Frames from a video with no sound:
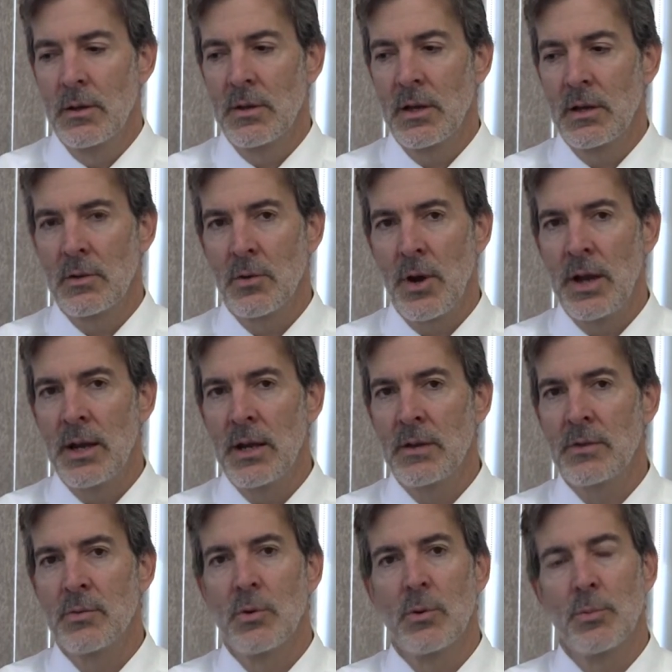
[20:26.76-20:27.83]
that
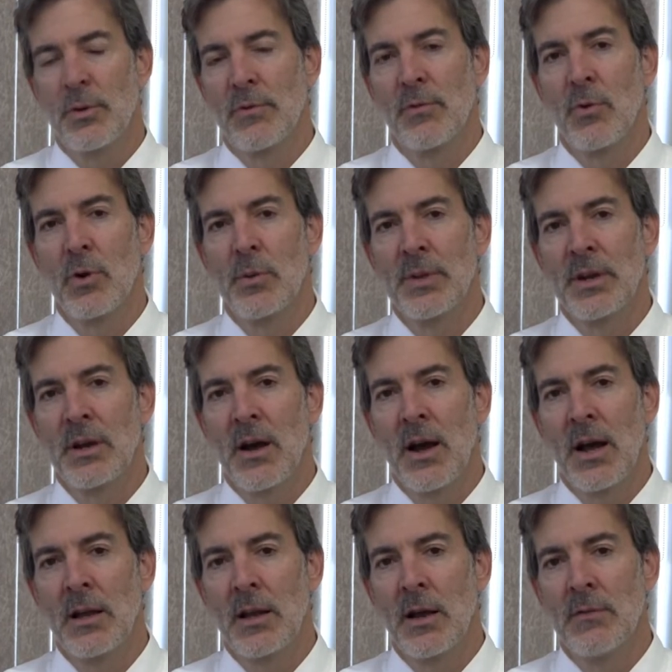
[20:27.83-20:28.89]
trainees will perform at a
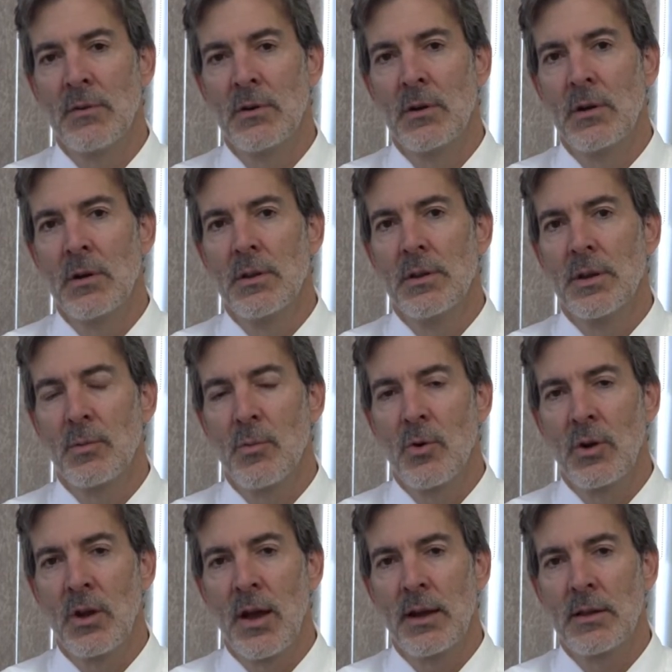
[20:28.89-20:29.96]
high level, they're
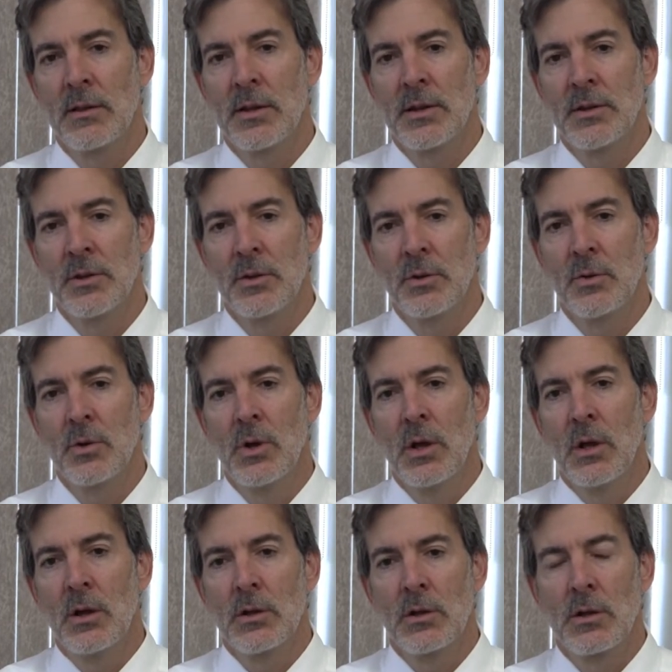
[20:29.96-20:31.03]
more likely to
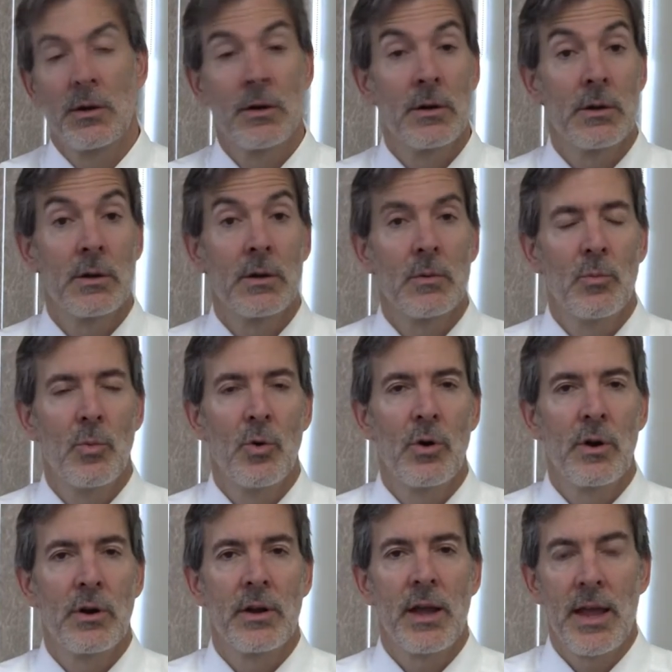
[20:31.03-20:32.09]
learn
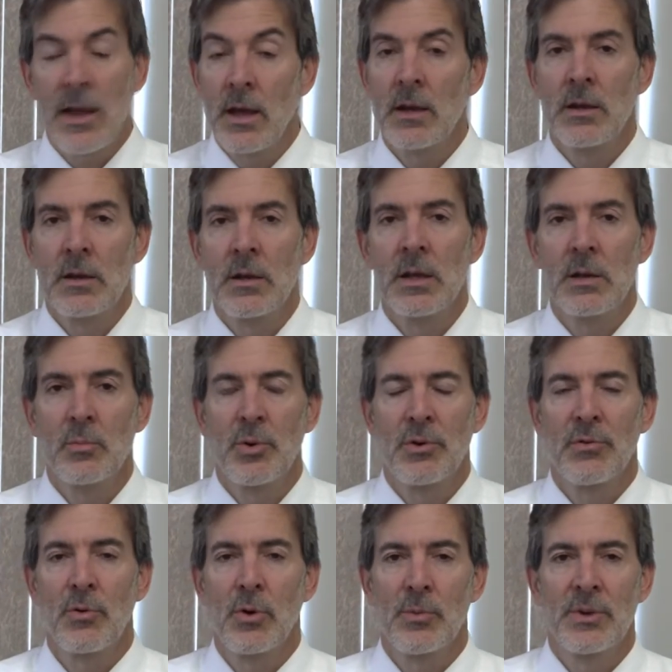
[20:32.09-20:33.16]
more and indeed
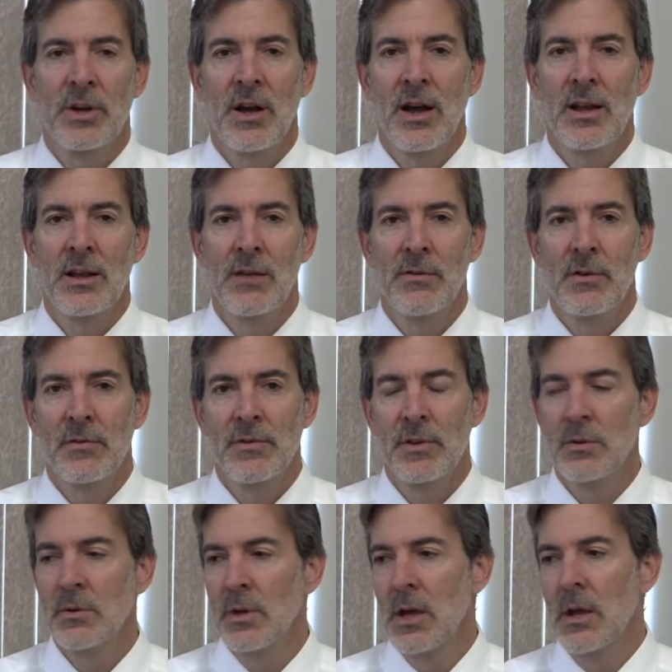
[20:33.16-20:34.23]
perform at a high level. If
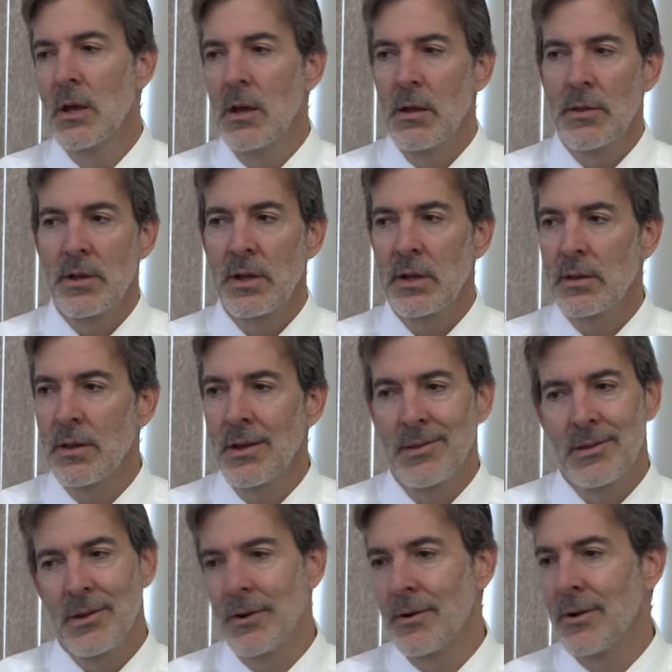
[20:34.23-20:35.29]
you think
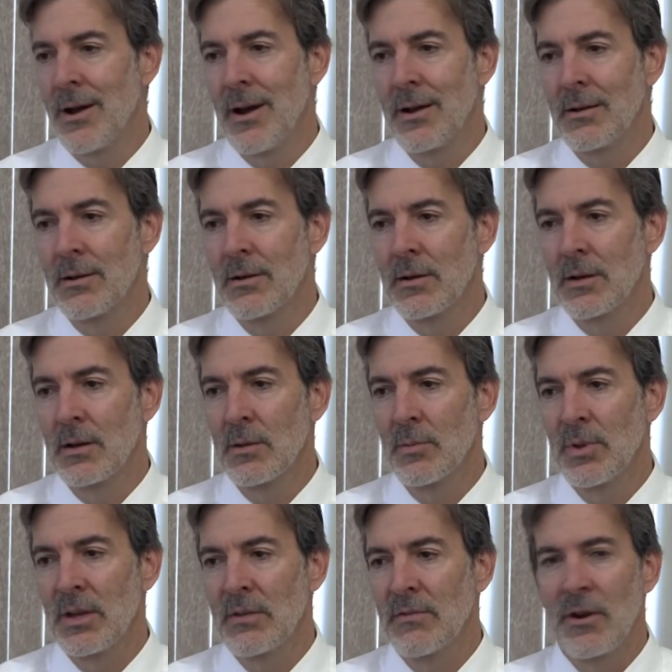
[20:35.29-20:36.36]
that they're not going to
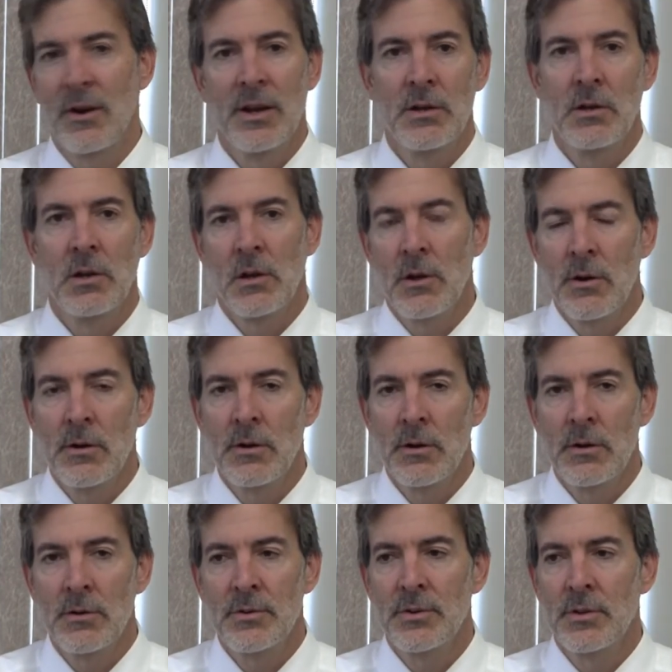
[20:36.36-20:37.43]
be very good
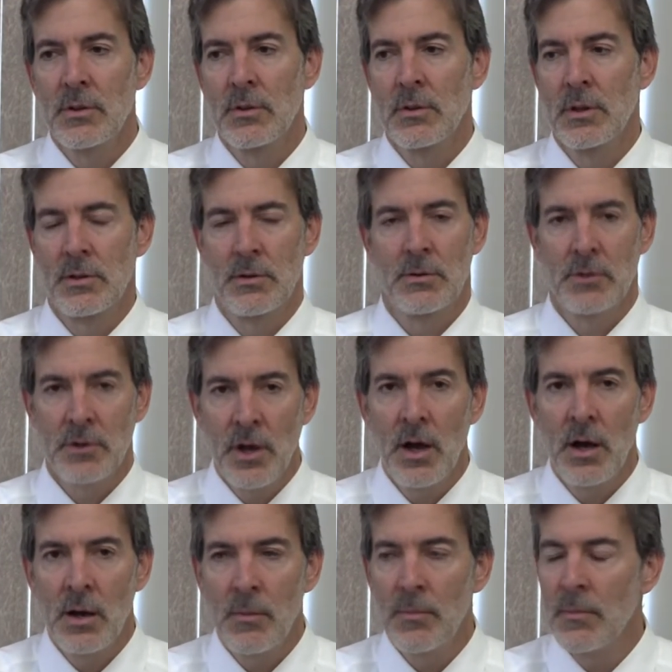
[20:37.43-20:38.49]
learners, that they're
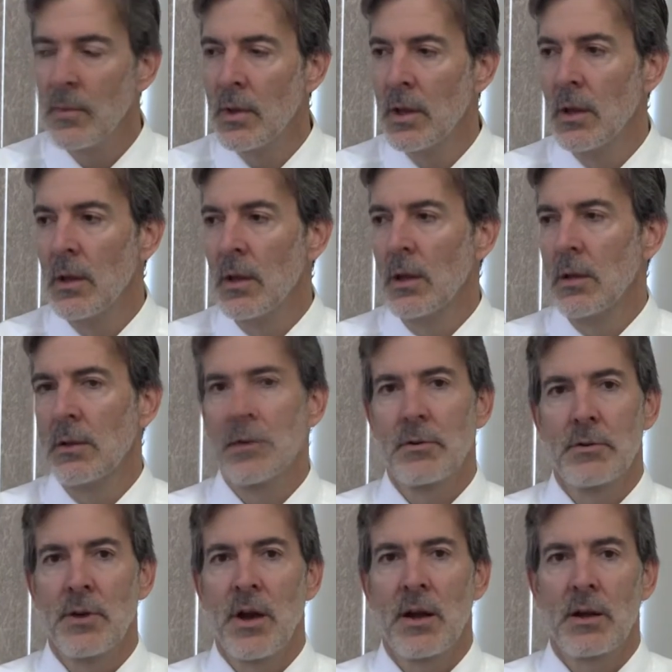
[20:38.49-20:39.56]
dumb, that
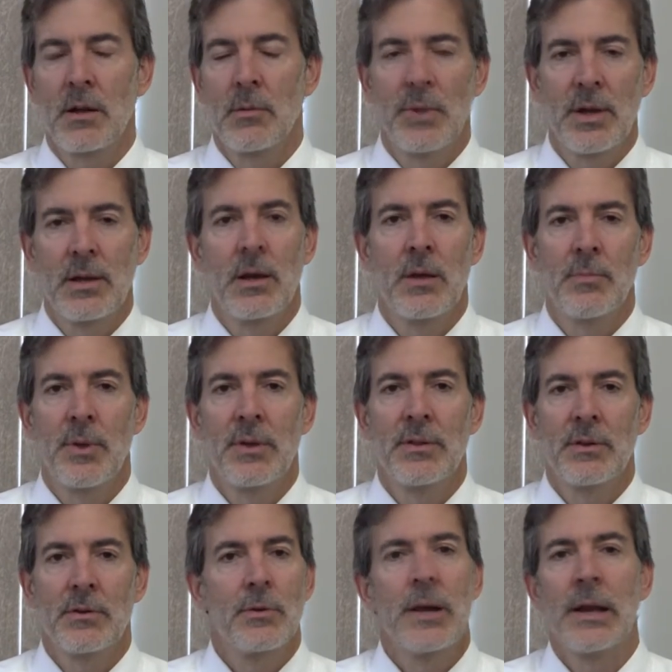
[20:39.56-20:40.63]
they're not going to pick up on
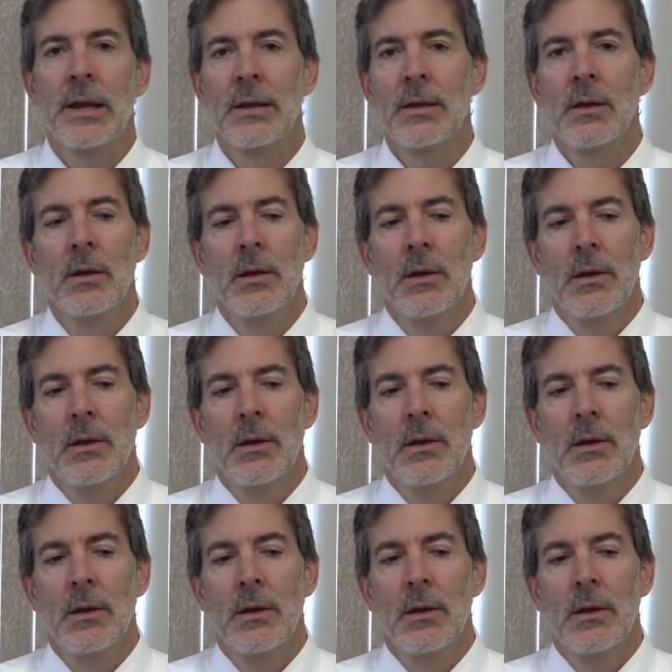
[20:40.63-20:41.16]
the training,